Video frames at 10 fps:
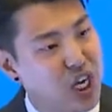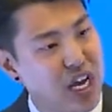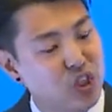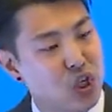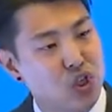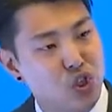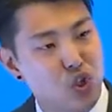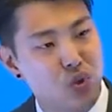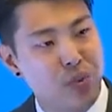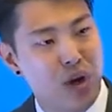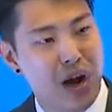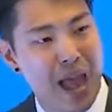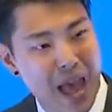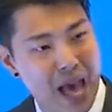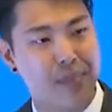change consumer
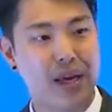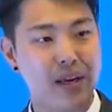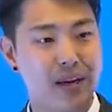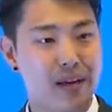habit,